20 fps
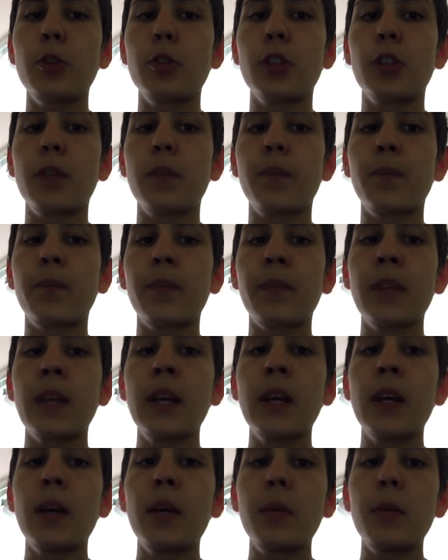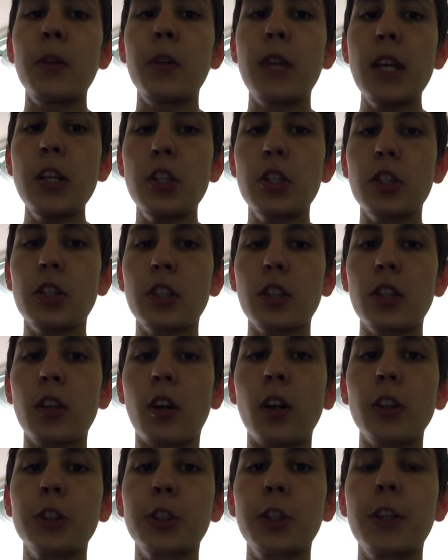Mutations can alter the
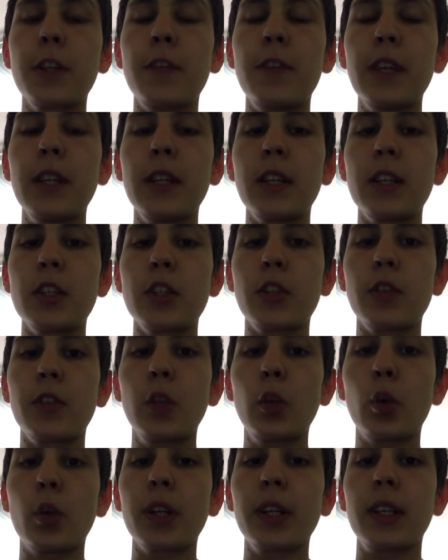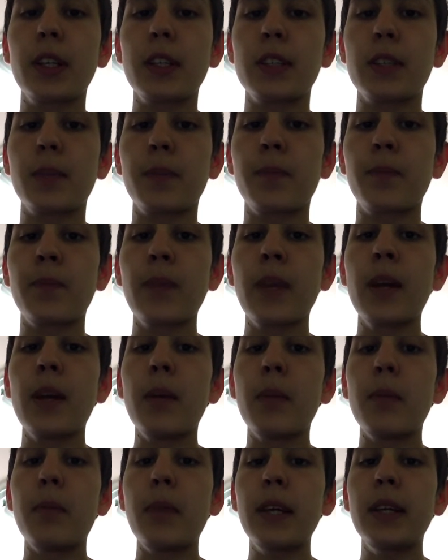fitness of an organism, making it
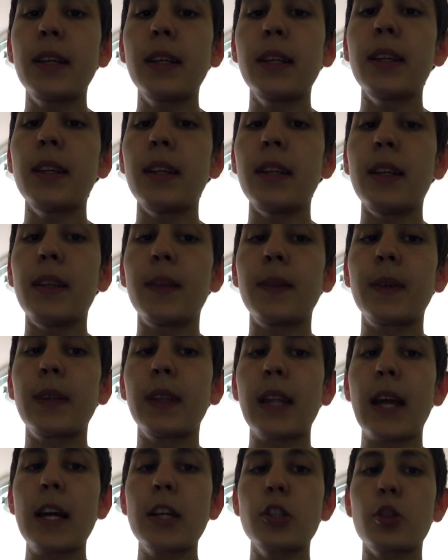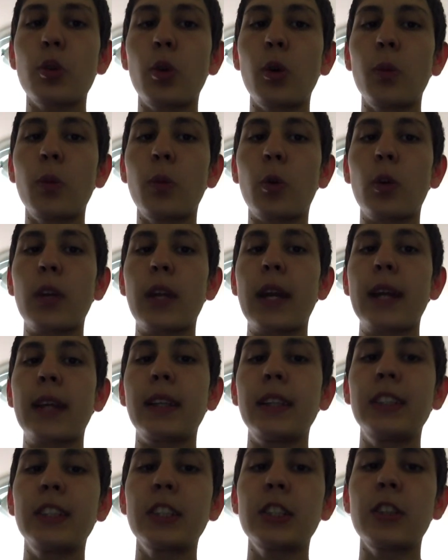either less or more likely to survive
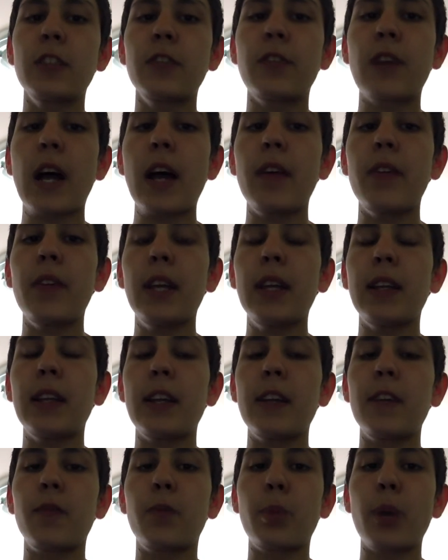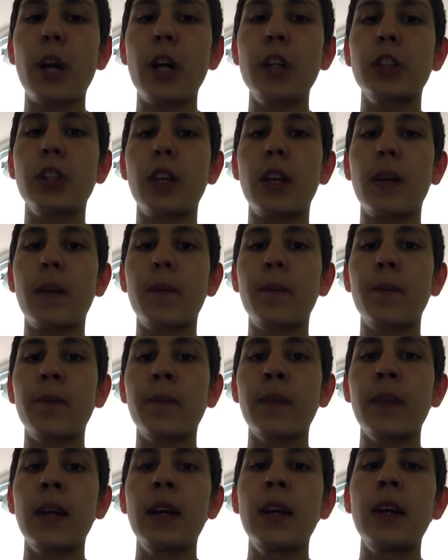and leave progeny.
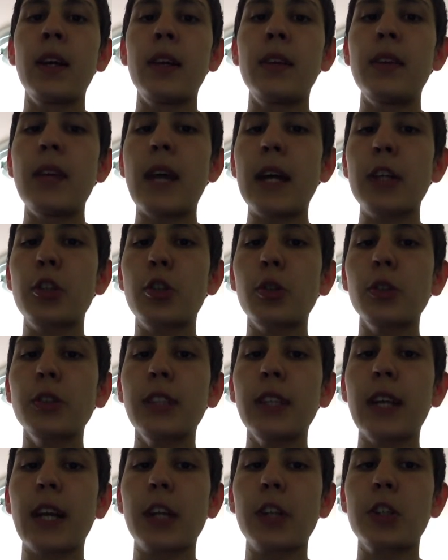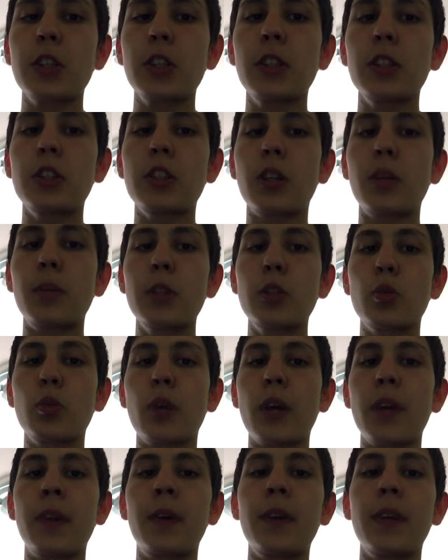Natural selection determines whether these
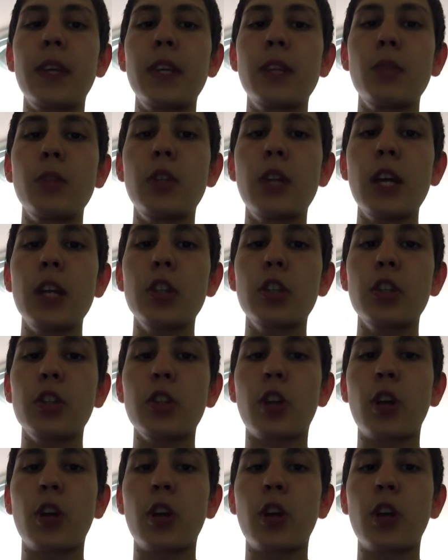mutations are preserved.